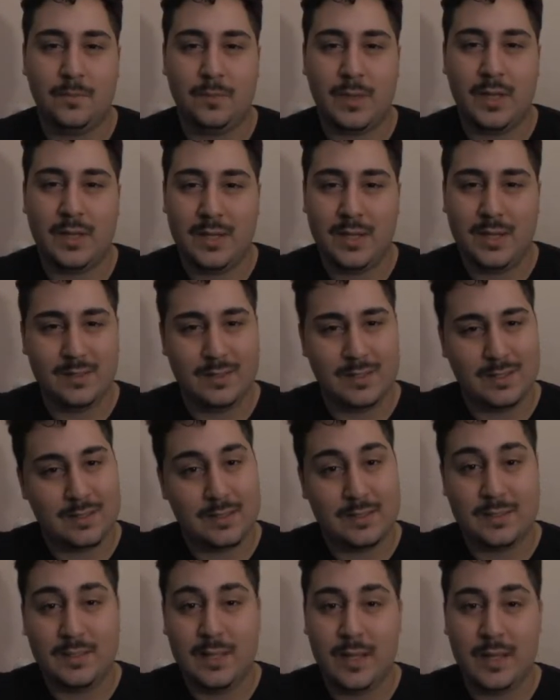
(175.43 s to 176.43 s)
again, it's
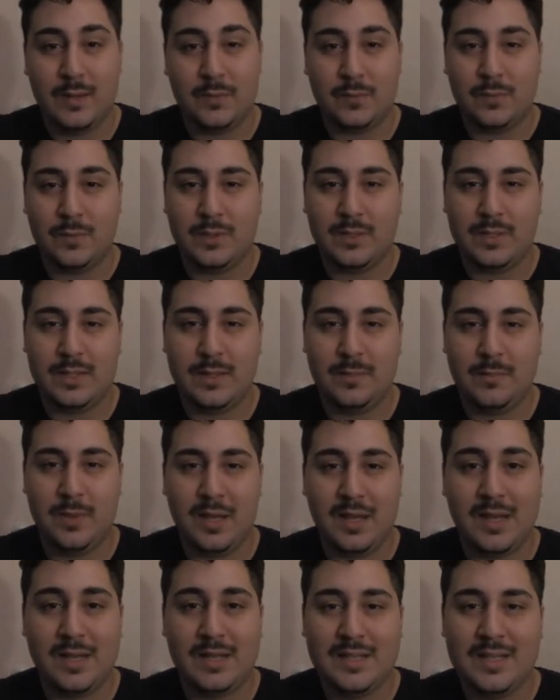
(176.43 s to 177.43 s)
not really a
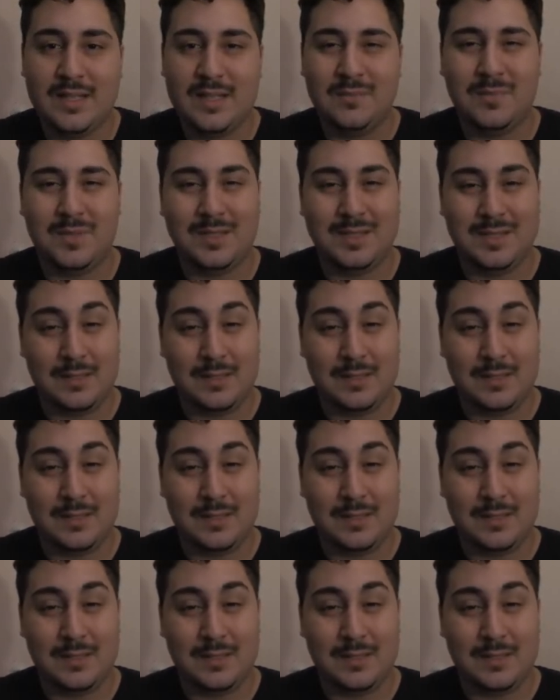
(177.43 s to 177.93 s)
bad idea, but